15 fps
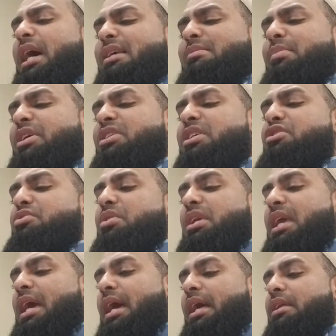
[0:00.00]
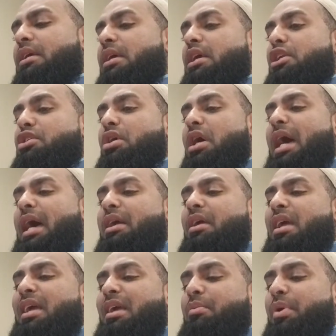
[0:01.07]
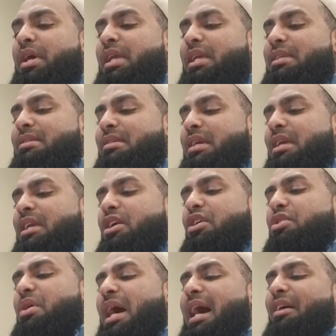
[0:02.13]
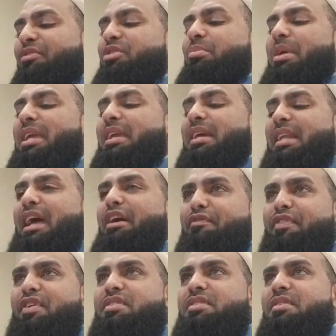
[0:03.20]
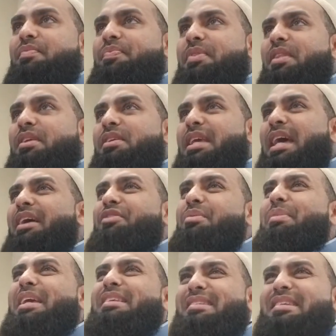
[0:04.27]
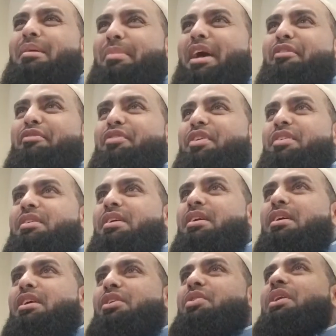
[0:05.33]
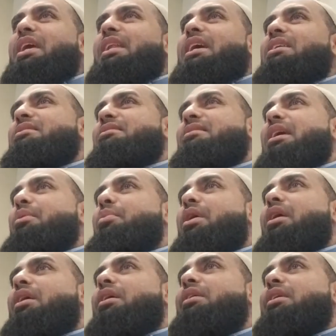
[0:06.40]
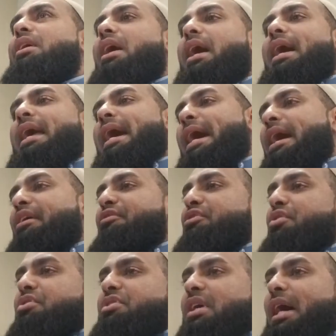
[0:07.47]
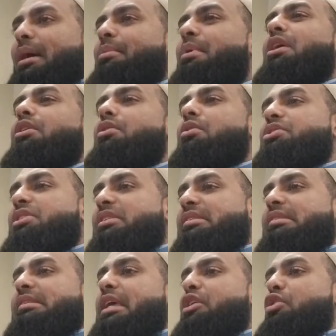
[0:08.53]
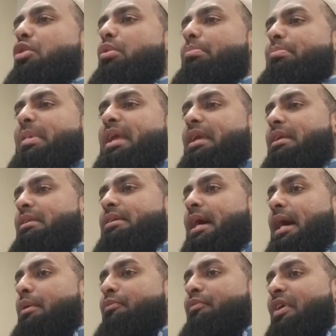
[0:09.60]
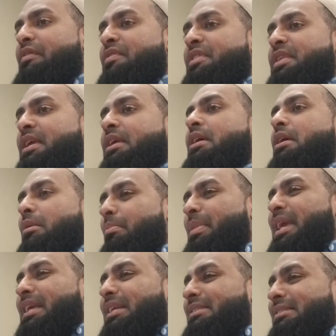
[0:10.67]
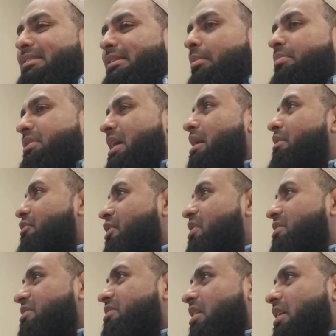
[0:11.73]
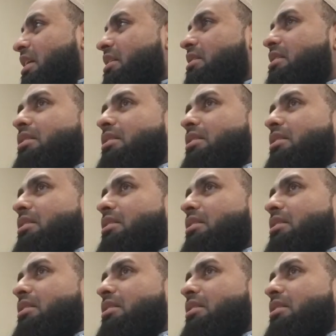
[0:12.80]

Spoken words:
as much as you can. What he's saying here, you have to make an effort. You have to make some effort. You cannot say, well, I have no time. No, just like you made time for everything, make some time for your salah.